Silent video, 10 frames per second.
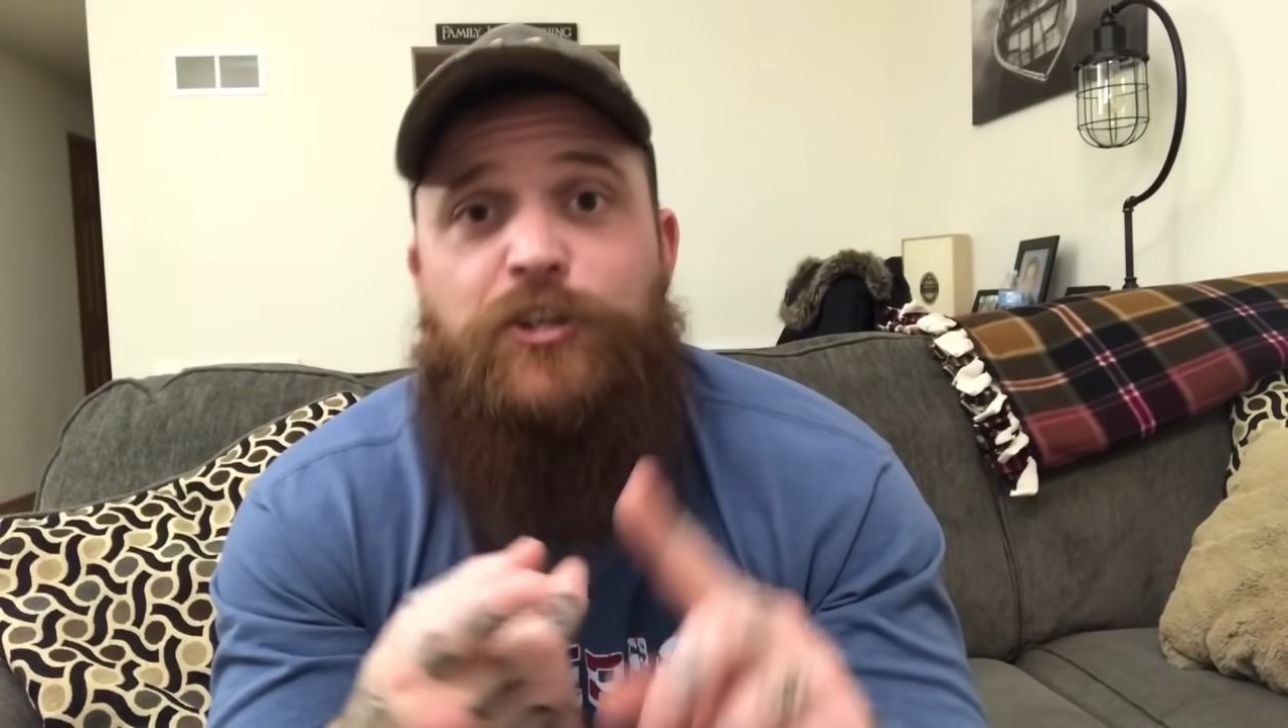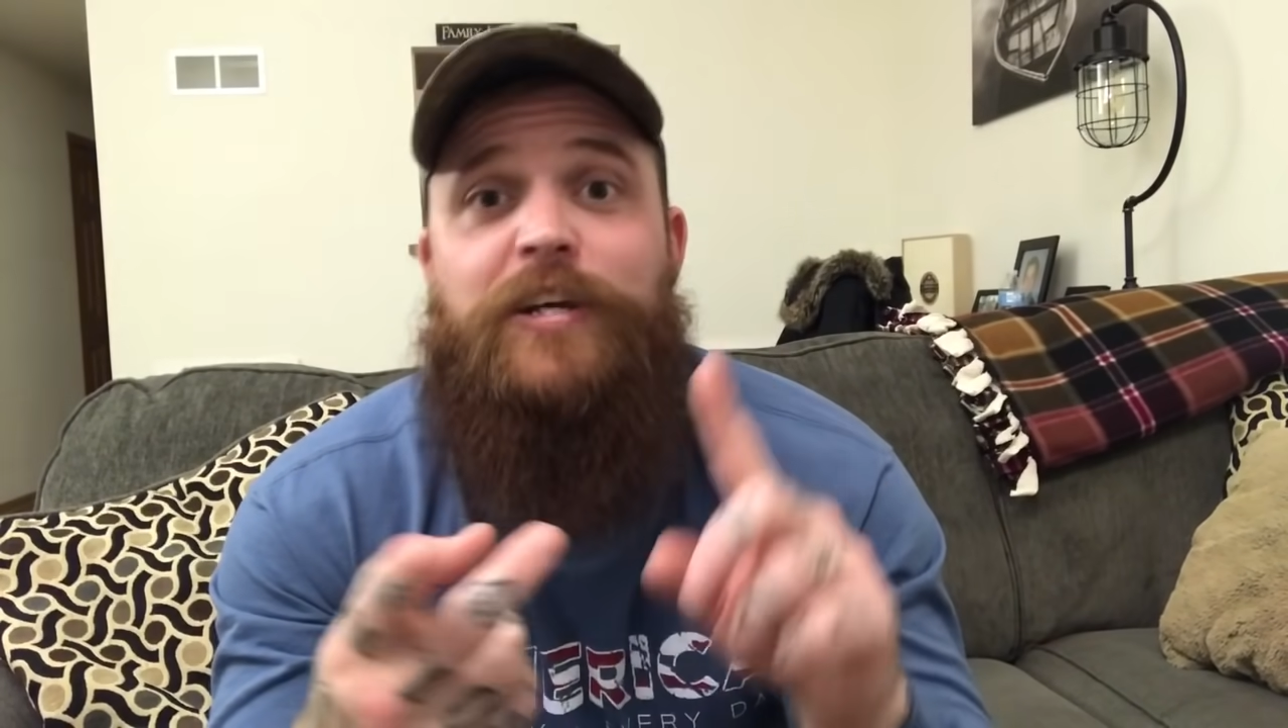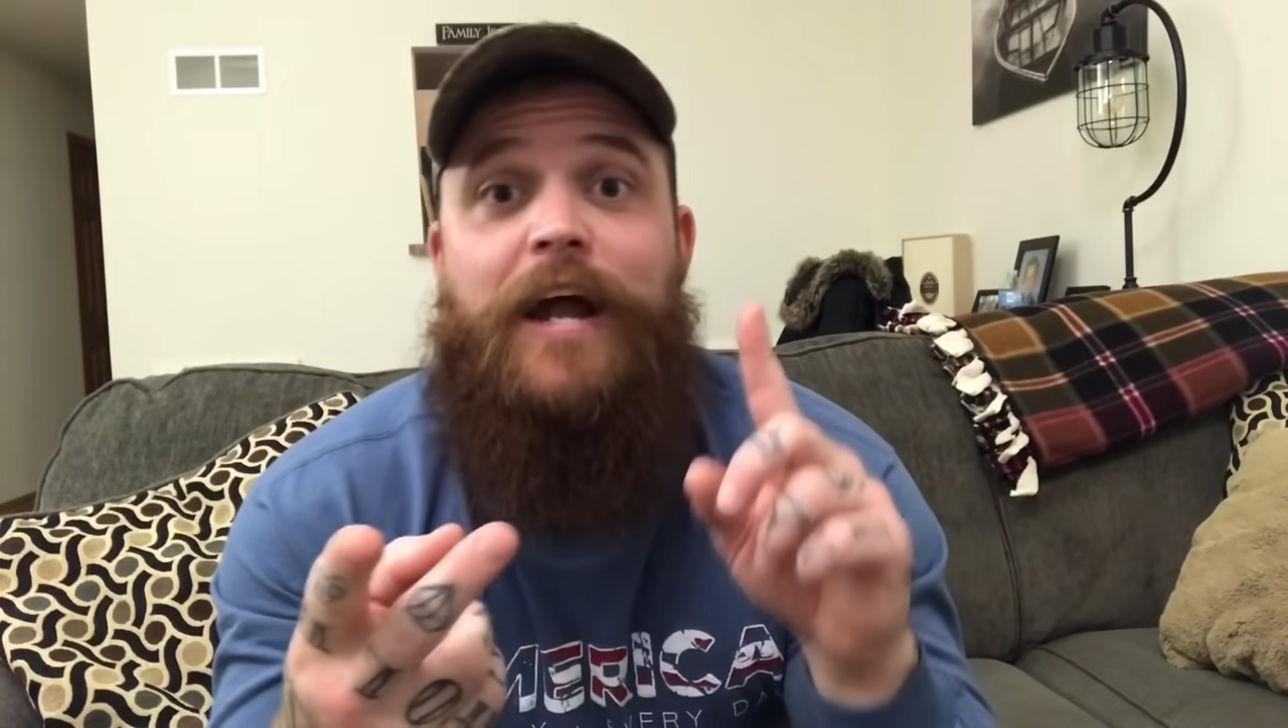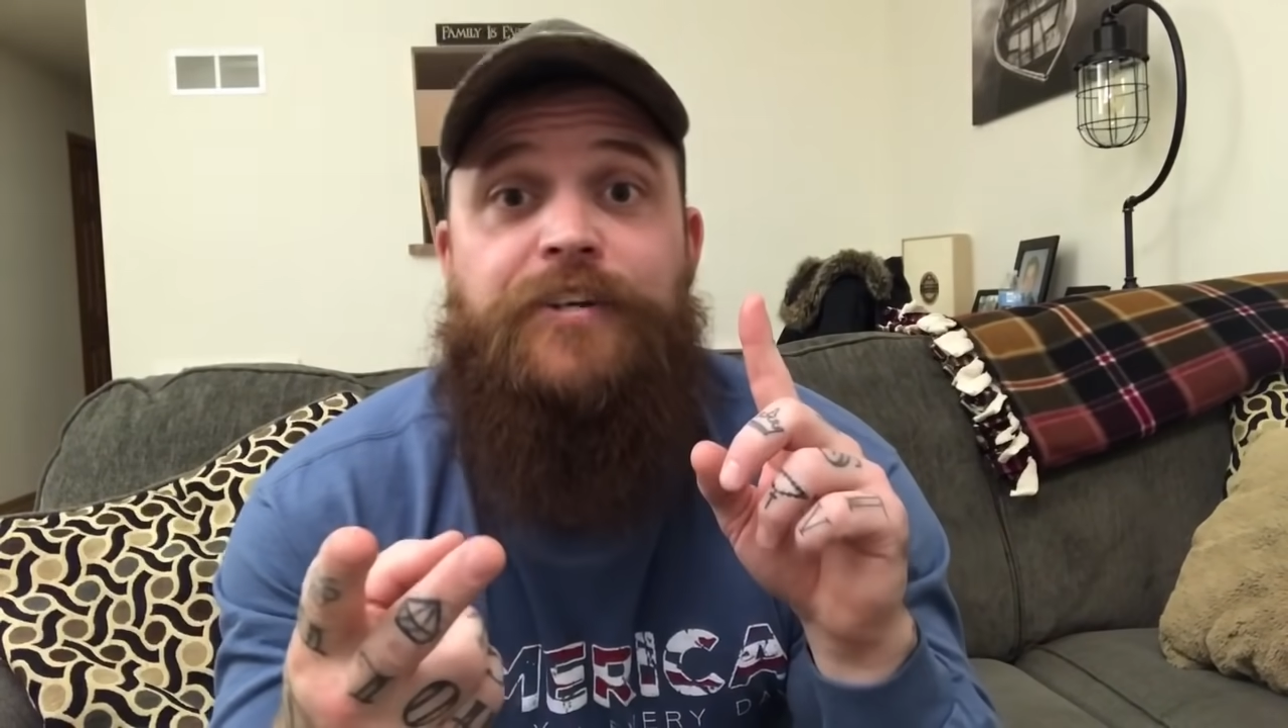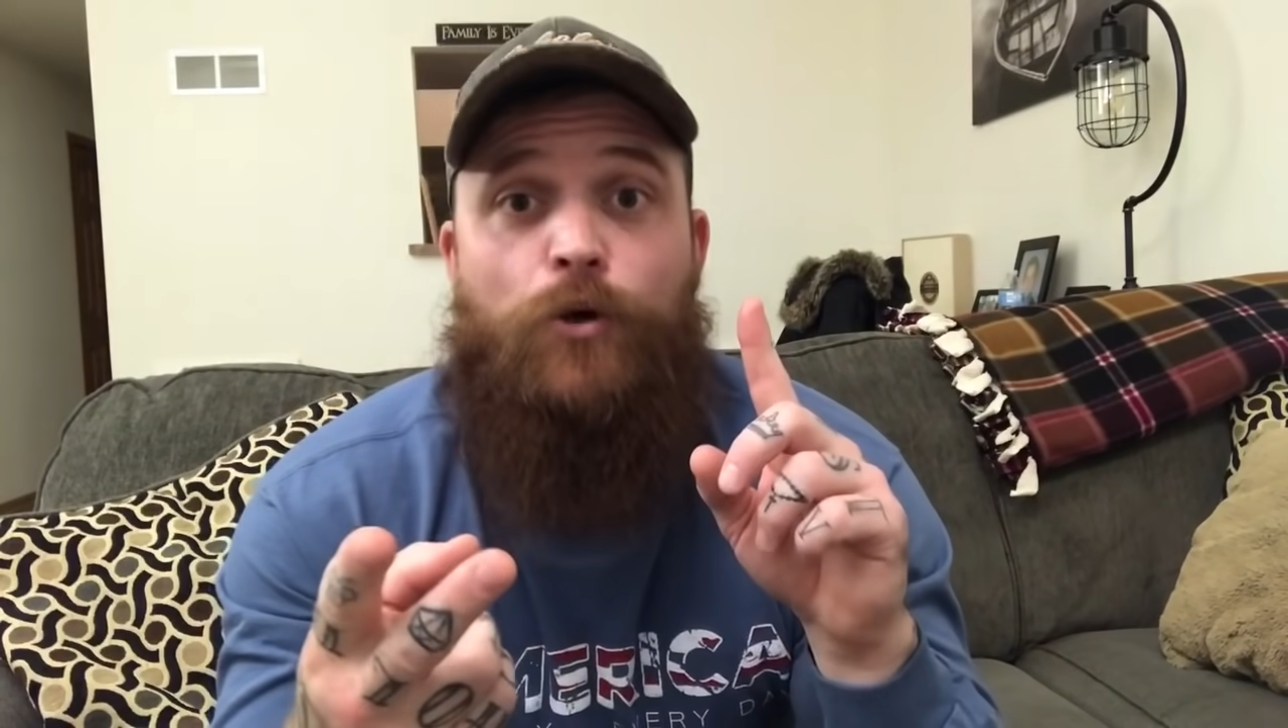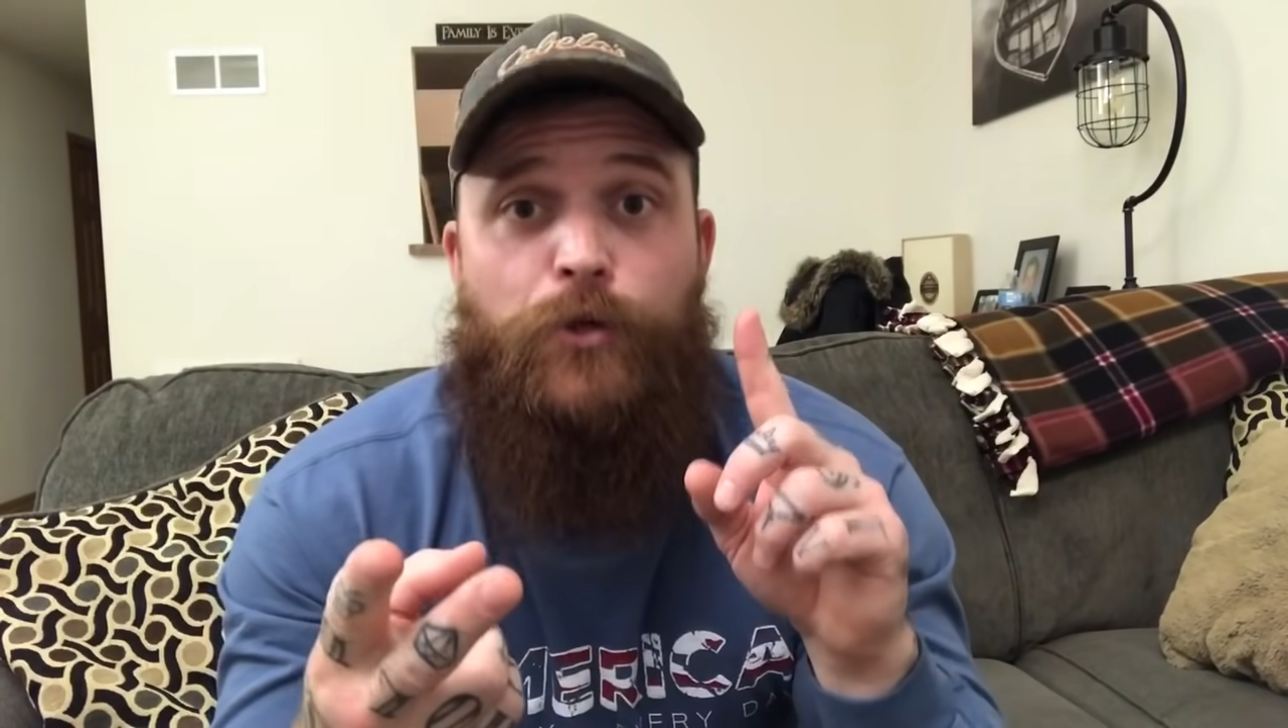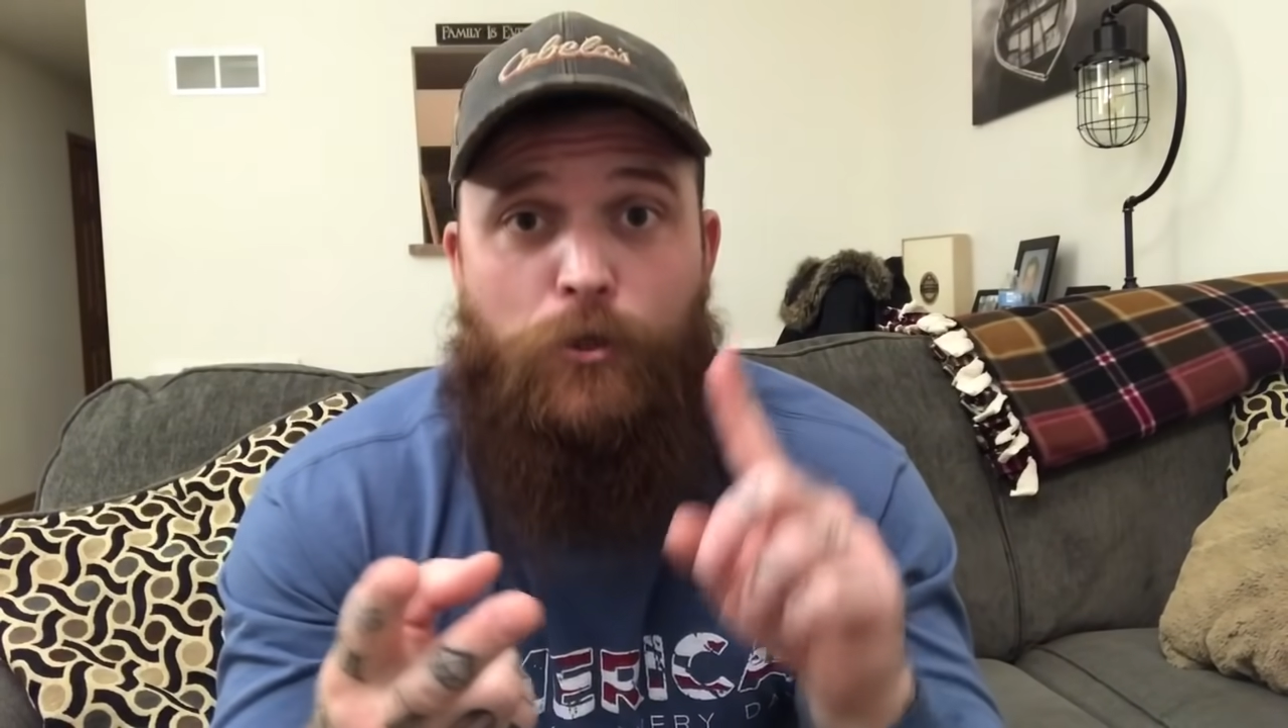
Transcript: you gotta deal with